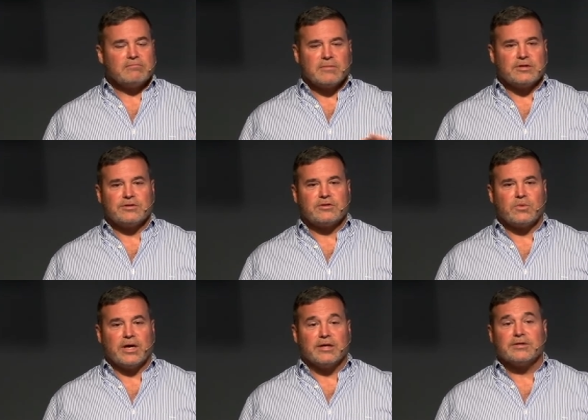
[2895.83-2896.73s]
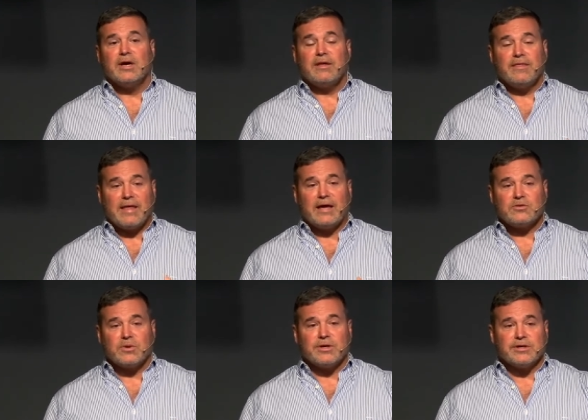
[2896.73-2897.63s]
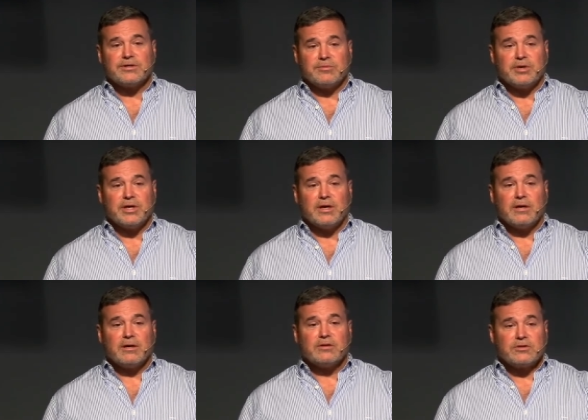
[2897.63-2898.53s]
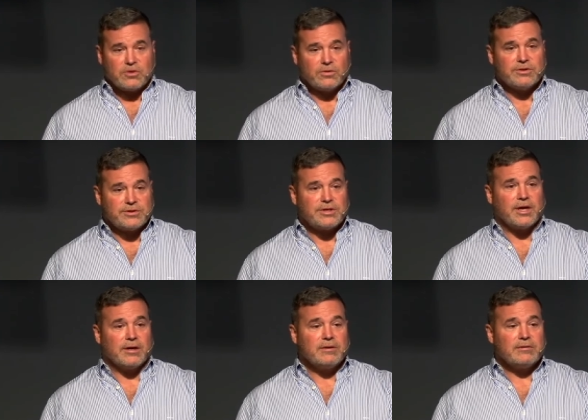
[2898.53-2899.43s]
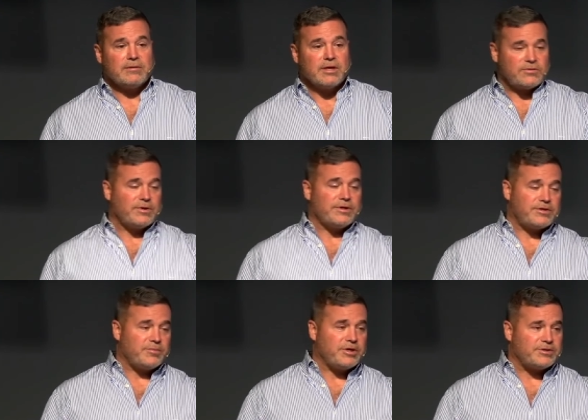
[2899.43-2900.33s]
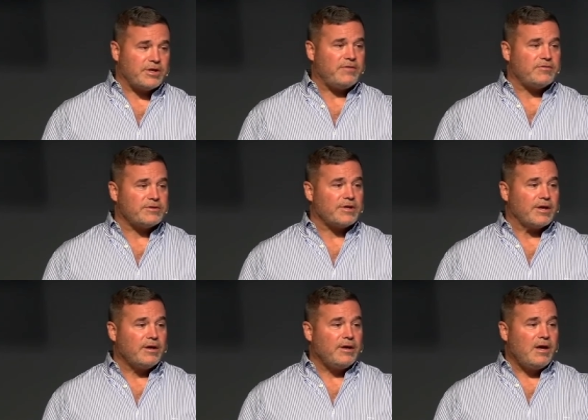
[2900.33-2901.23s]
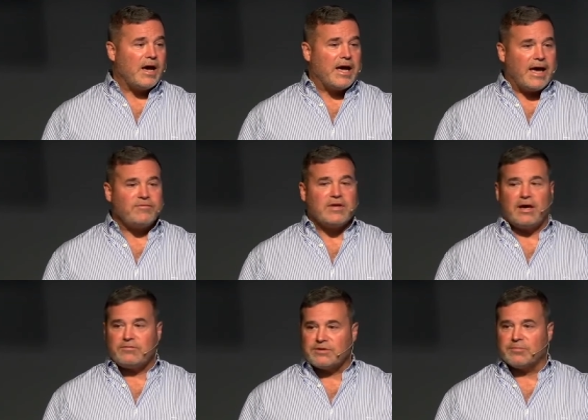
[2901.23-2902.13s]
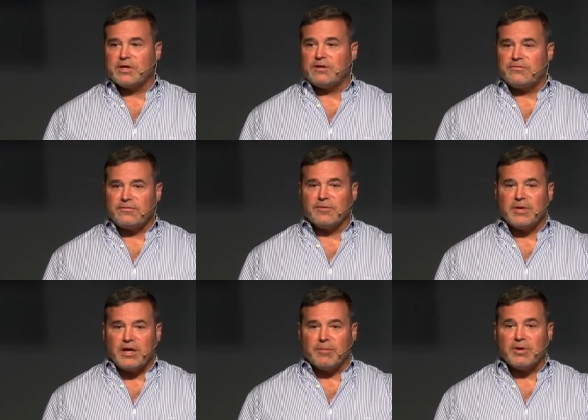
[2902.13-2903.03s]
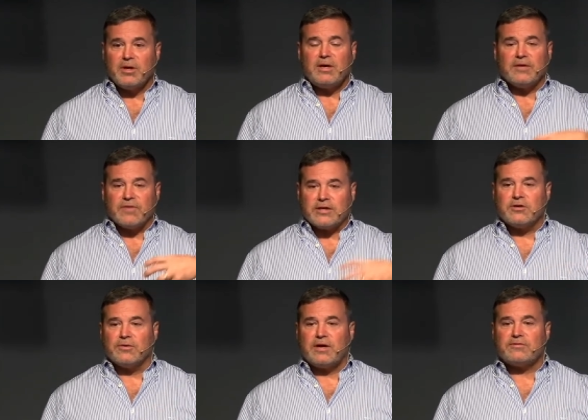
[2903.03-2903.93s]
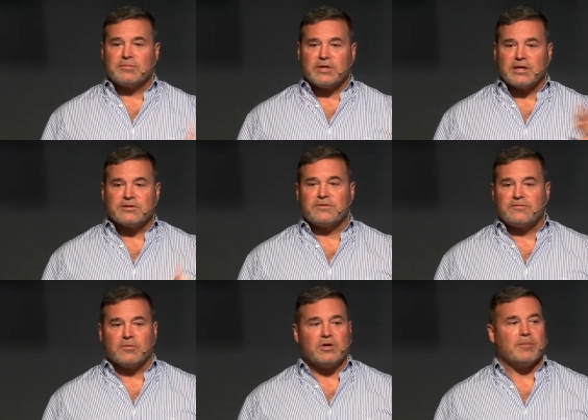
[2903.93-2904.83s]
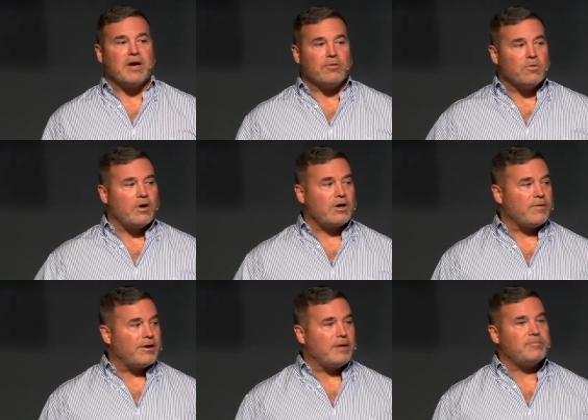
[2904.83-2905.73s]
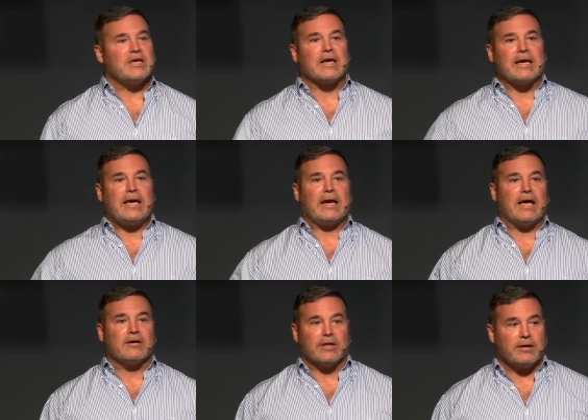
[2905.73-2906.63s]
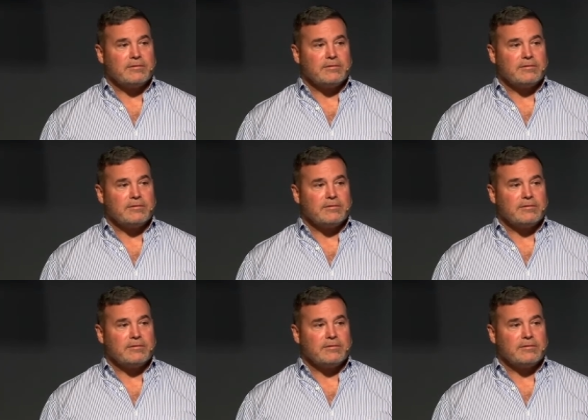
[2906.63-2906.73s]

That's just the way it is. That's what it is to be sold to sin. That's what it is to be a slave to sin. I have to have something to fill me up. If I don't have something else to fill me up, I will walk around empty and I can't handle it.